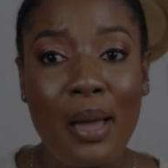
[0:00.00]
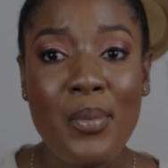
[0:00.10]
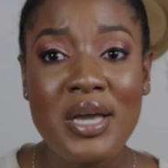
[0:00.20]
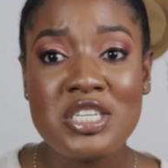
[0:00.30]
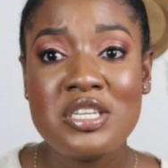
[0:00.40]
I
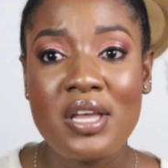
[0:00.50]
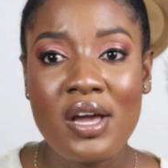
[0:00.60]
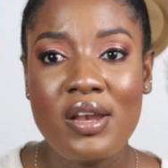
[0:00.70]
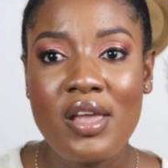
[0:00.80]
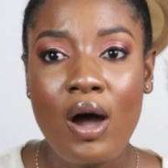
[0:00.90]
mentioned
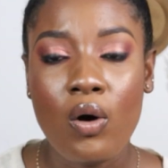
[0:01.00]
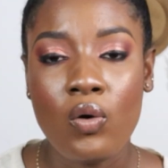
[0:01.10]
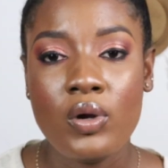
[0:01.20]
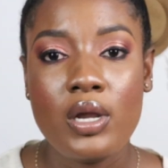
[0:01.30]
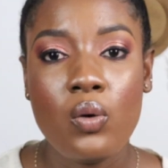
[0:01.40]
earlier
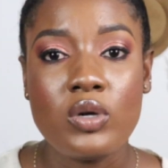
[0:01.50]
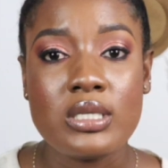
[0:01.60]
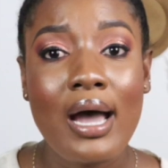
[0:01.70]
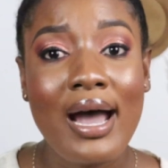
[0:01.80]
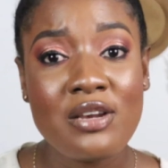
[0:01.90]
on, it was
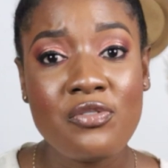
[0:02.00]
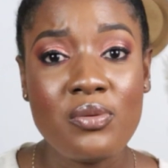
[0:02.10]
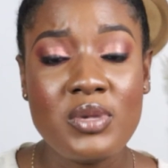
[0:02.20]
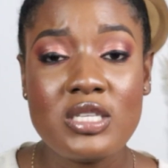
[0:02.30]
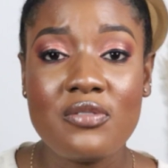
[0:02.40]
hard
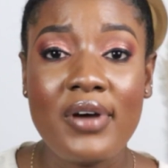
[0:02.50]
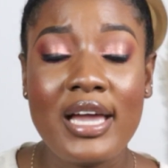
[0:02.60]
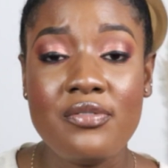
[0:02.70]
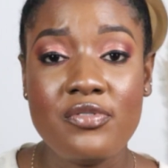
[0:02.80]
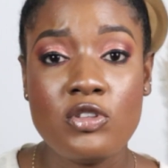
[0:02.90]
for me to
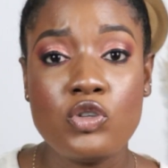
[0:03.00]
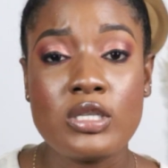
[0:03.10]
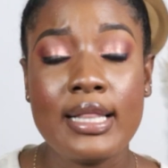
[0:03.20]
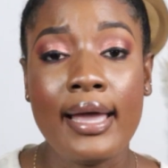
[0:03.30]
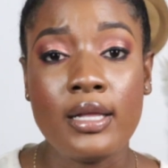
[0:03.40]
find
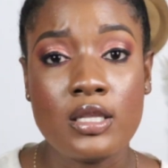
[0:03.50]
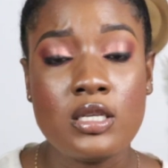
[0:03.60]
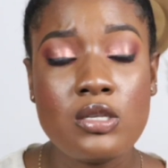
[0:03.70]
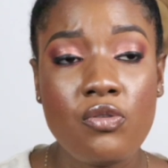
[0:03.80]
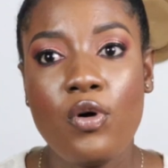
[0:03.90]
videos like
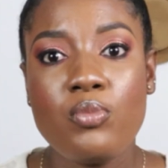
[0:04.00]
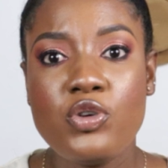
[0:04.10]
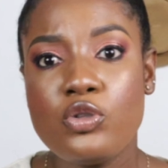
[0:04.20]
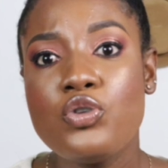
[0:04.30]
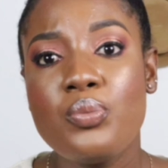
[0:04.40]
this from
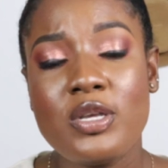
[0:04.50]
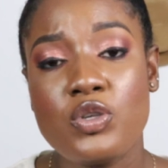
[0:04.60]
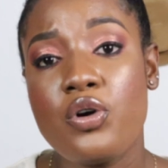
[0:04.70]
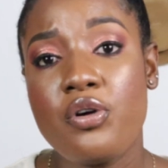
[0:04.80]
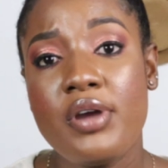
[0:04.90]

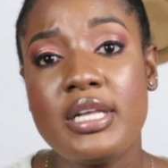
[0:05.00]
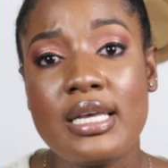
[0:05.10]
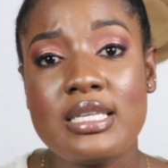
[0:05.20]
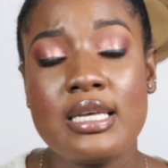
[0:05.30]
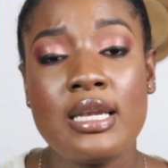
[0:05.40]
YouTubers or
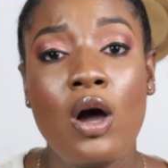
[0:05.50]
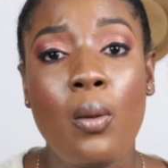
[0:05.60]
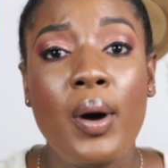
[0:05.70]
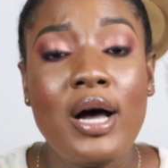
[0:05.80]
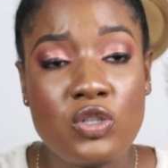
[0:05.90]
creators in
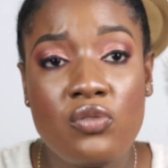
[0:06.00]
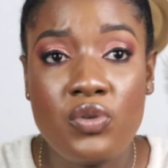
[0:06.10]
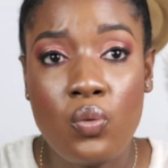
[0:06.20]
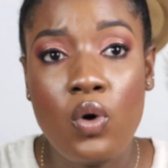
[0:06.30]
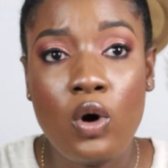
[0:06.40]
our part of
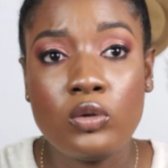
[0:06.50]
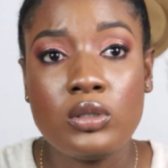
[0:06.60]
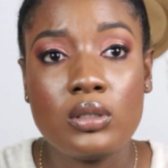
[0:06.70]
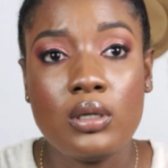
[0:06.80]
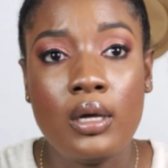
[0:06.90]
the world